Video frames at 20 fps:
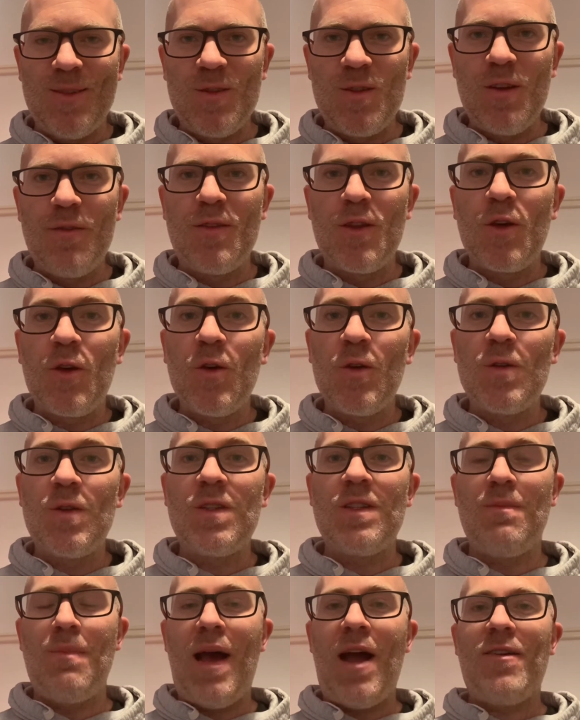of the Good
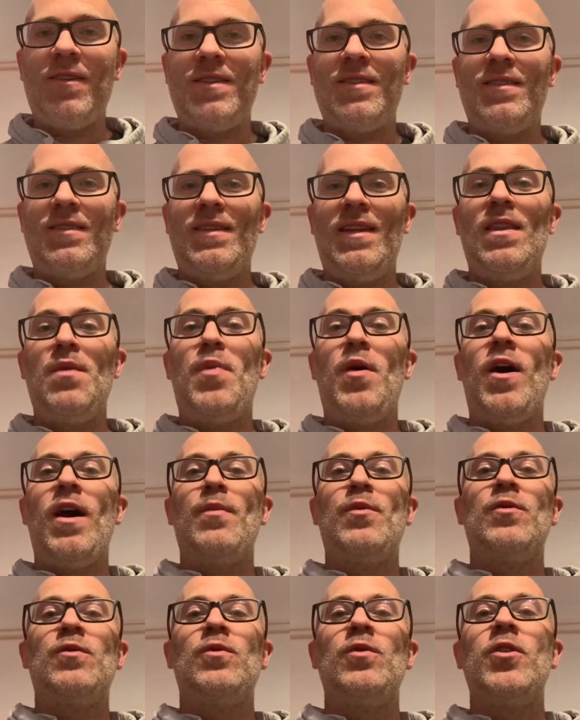Samaritan in the
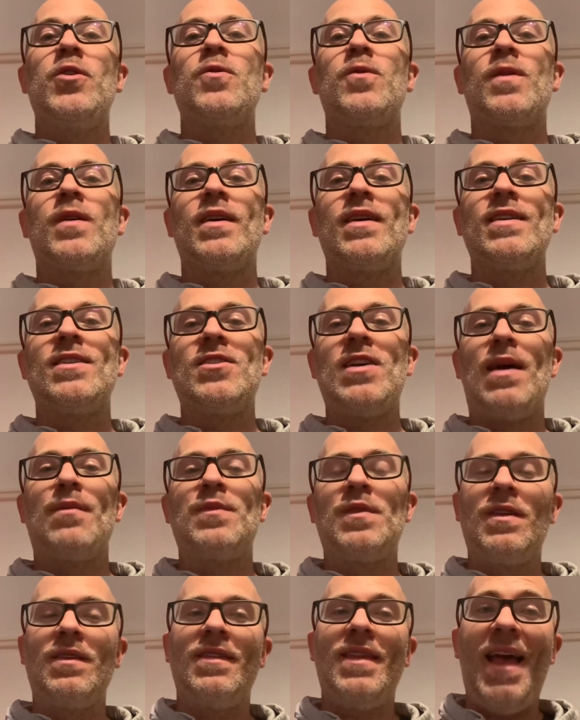Bible, Luke
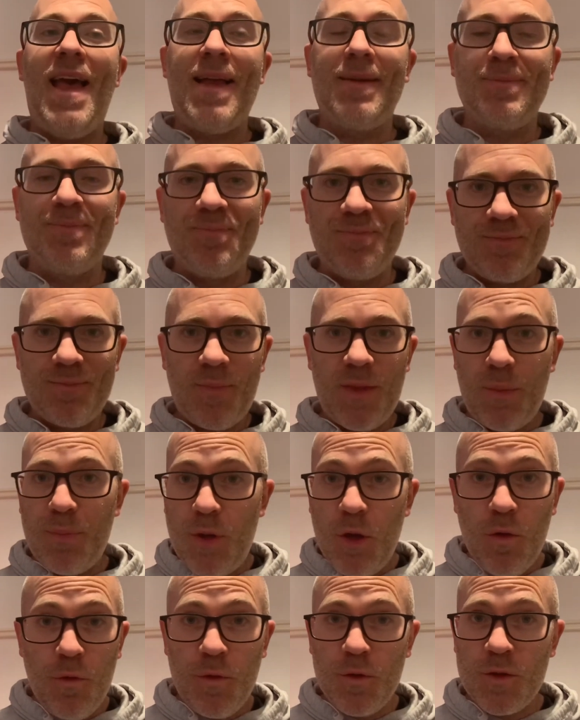chapter 10. A
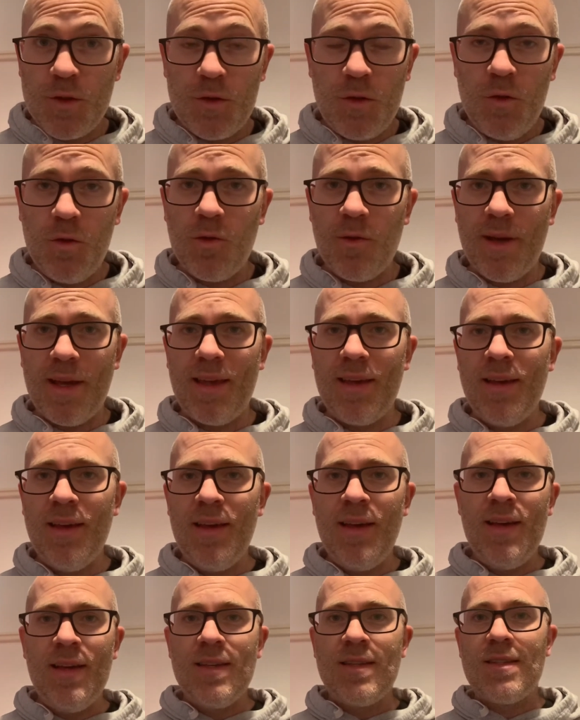beautiful story.
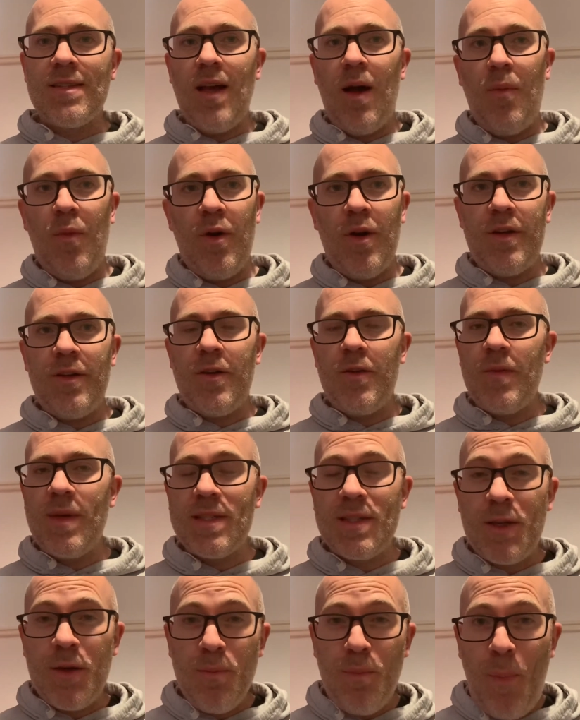Someone who
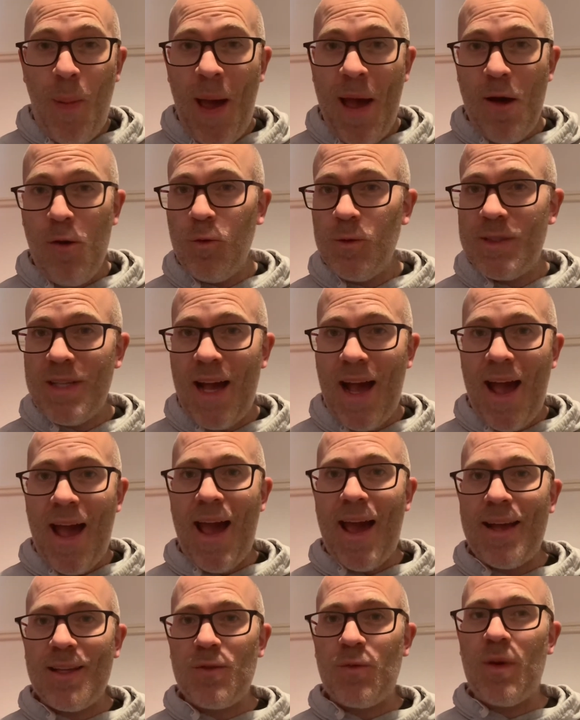is compelled to
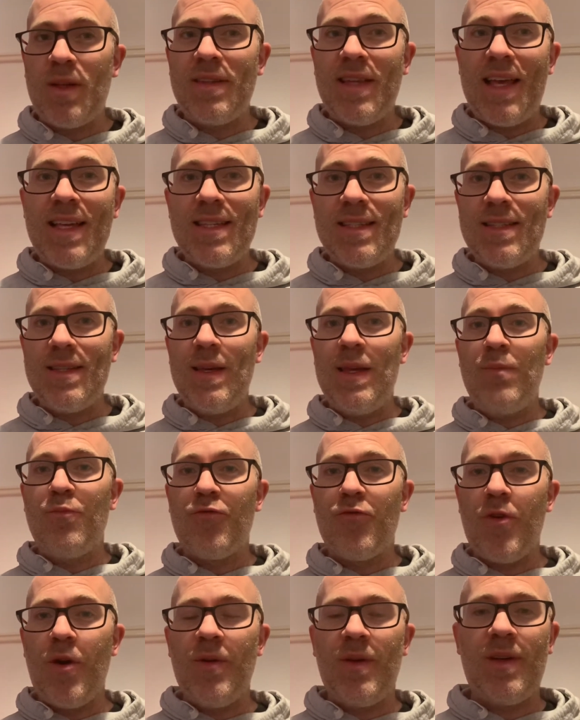act when they see
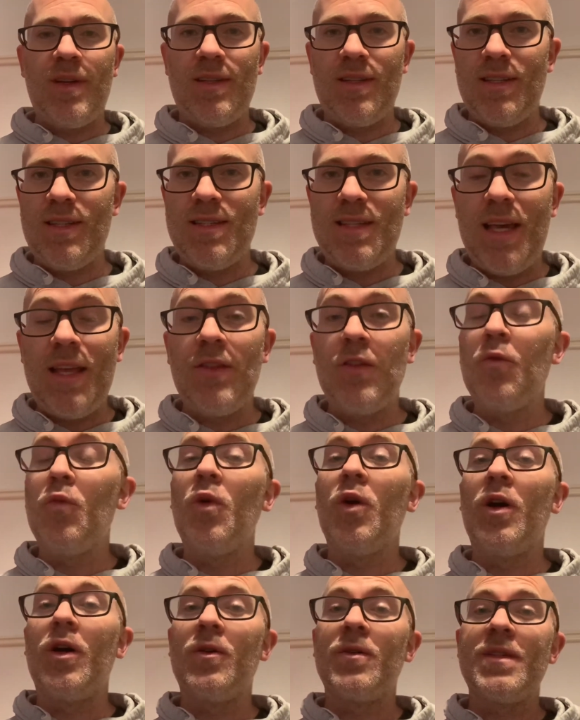brokenness in the
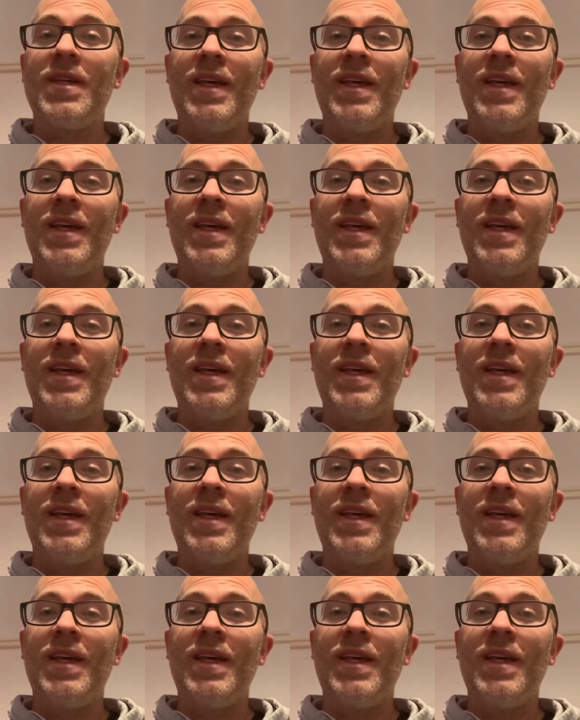world.